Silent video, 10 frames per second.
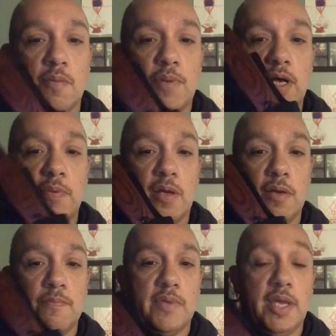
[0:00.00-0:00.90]
pop it
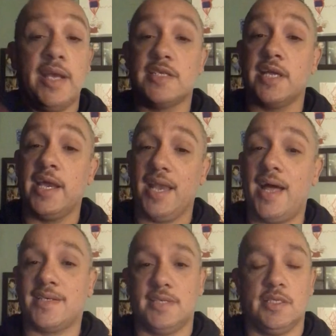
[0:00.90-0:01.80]
up, and it
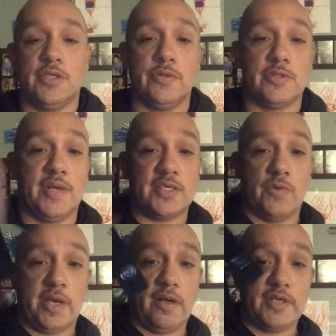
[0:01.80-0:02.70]
locks in too, so that's
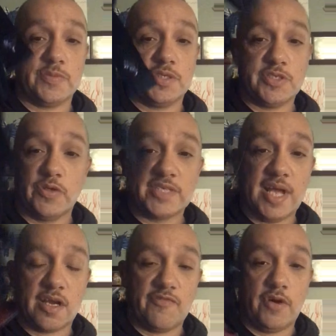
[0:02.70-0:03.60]
wicked awesome too, so it's not
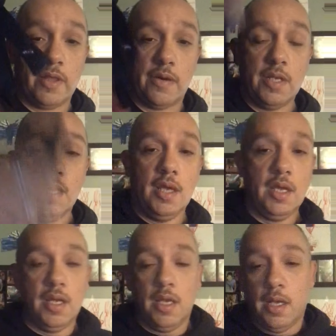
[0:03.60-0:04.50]
going to fall
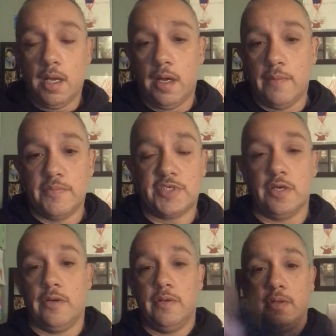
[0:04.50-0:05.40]
out. So